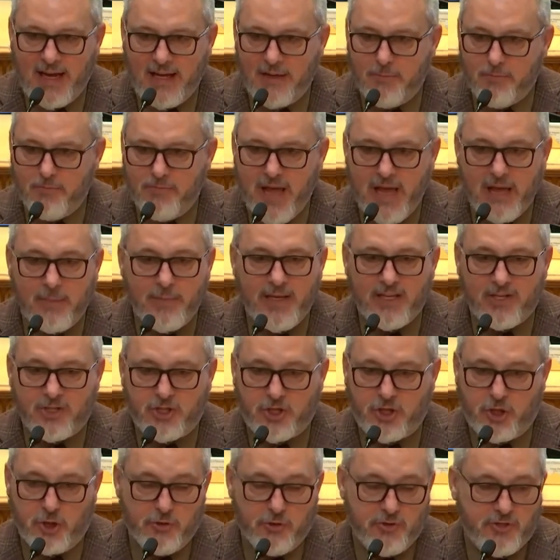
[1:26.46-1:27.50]
Maybe it
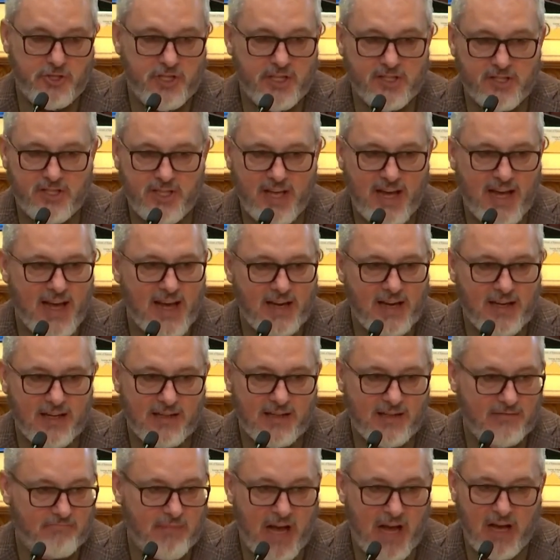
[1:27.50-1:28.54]
chooses that?
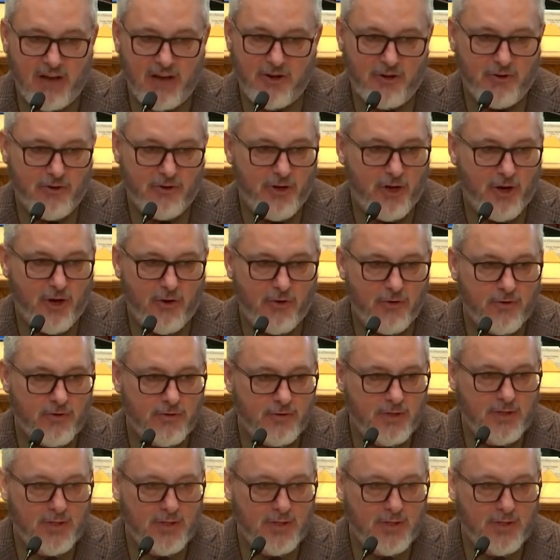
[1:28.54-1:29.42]
I don't know.